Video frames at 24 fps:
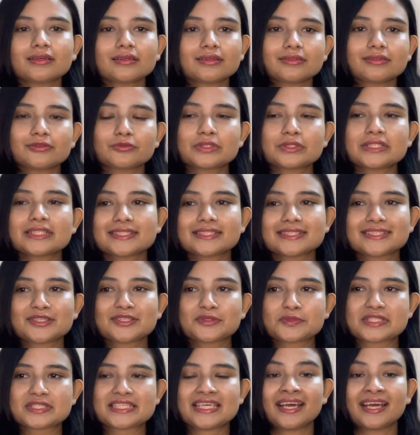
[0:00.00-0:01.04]
was
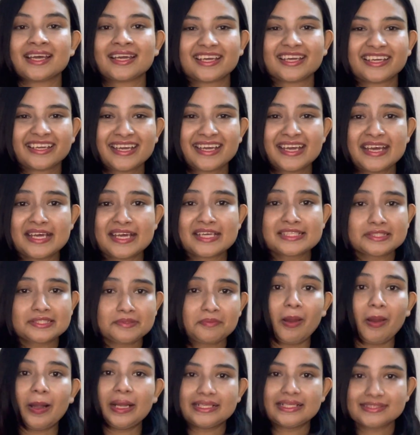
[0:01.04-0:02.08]
using
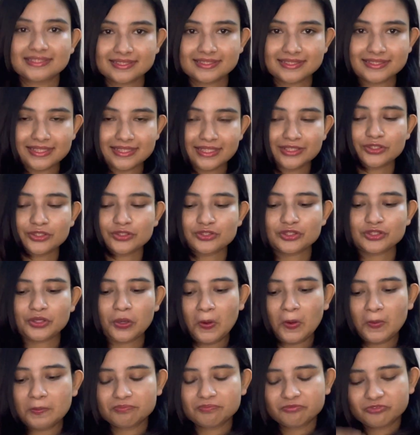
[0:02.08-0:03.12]
someone else's
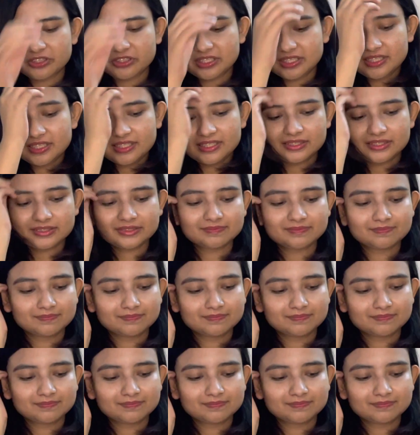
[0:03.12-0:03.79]
stethoscope for